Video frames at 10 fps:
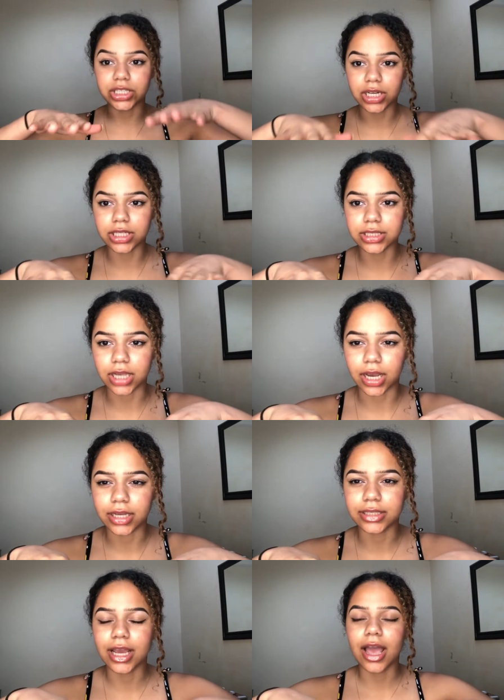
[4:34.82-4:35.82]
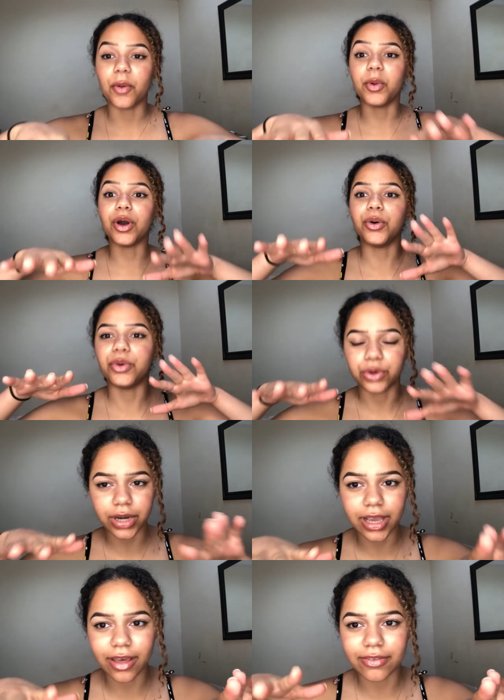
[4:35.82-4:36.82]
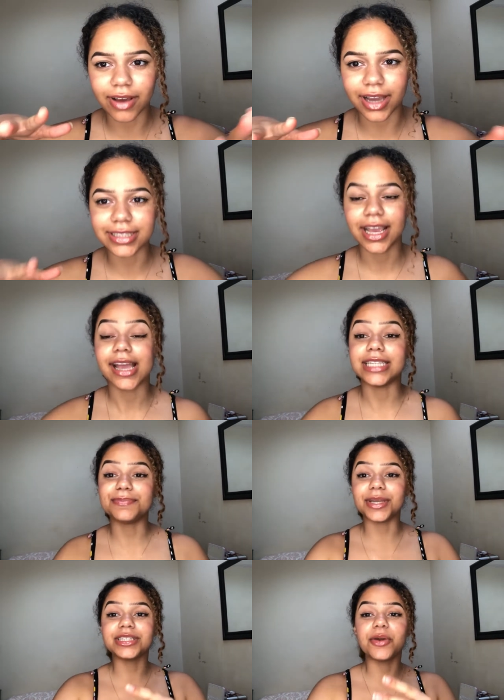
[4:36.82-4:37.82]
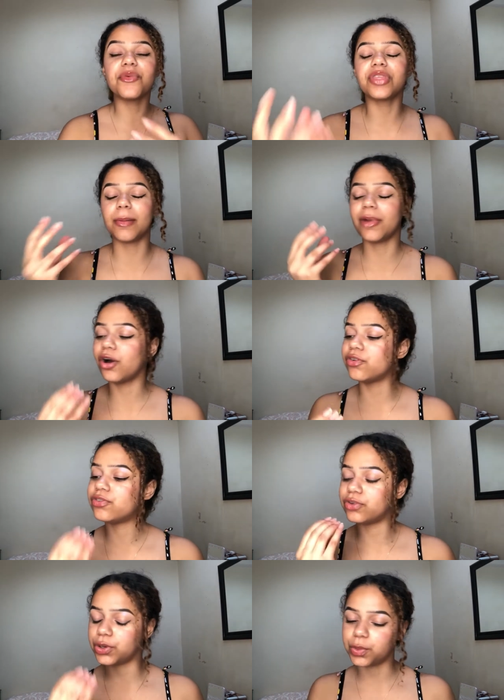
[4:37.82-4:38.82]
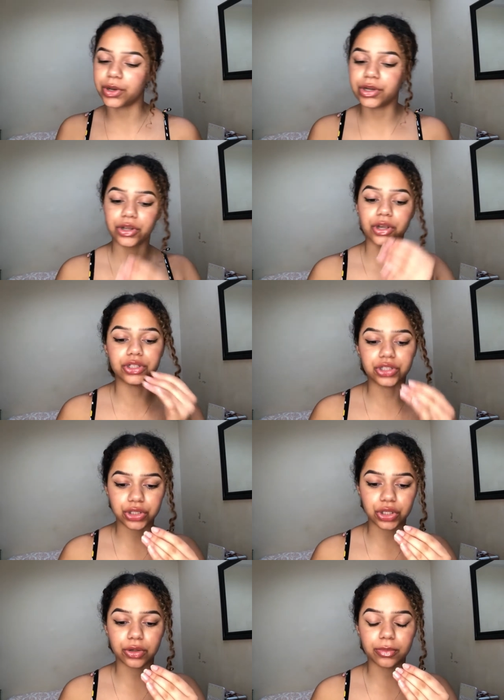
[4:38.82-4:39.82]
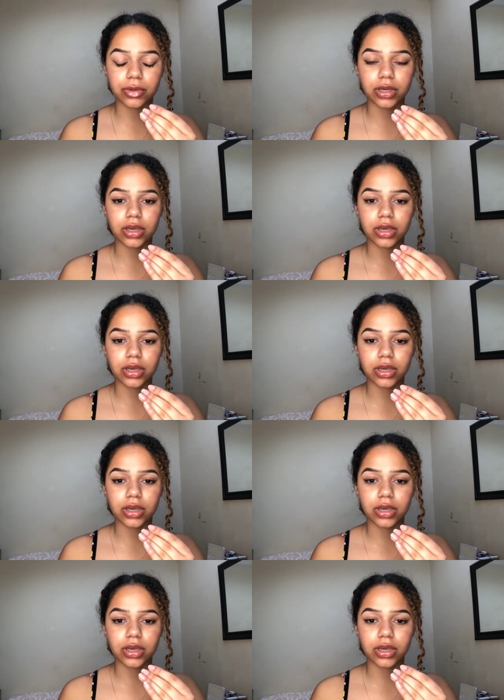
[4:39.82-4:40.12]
stuck inside. We are all gonna get fat, especially with the amount of food we're gonna consume.